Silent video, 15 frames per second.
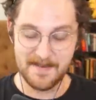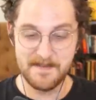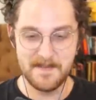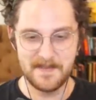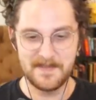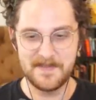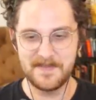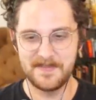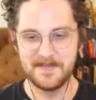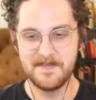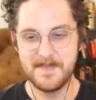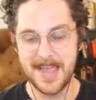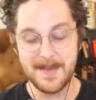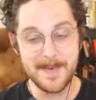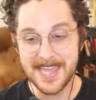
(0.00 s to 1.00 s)
Was,
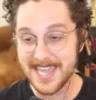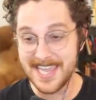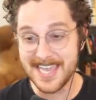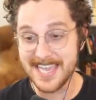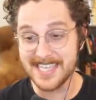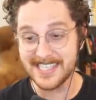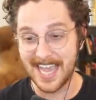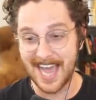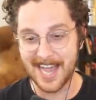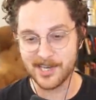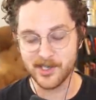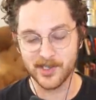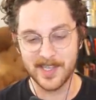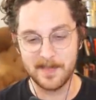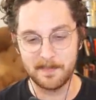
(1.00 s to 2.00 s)
maybe he is
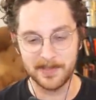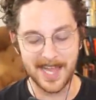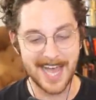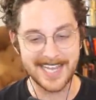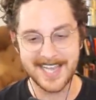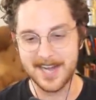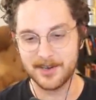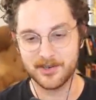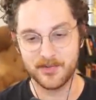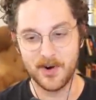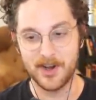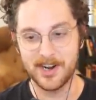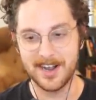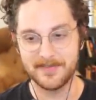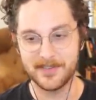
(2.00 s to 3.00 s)
actually blackout
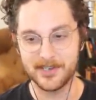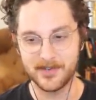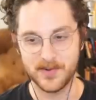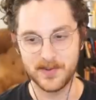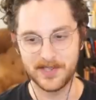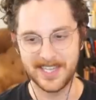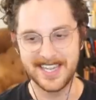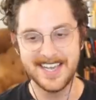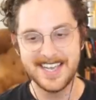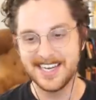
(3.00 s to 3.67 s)
drunk off the truly